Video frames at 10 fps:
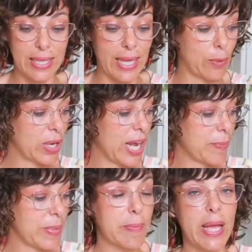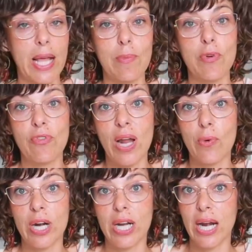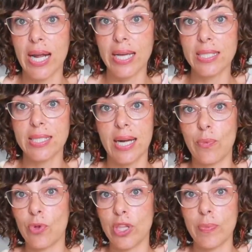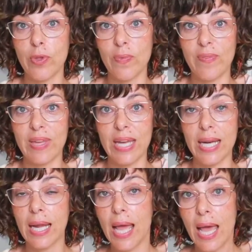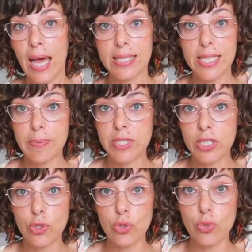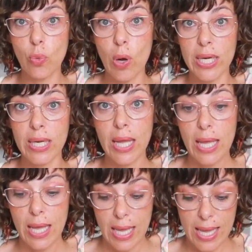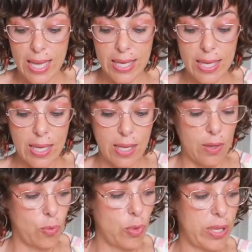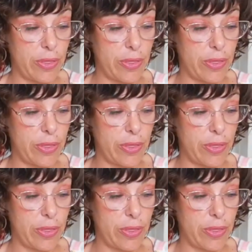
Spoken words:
Like when I make my almond flour crackers and I want them to be vegan, I substitute 1 egg with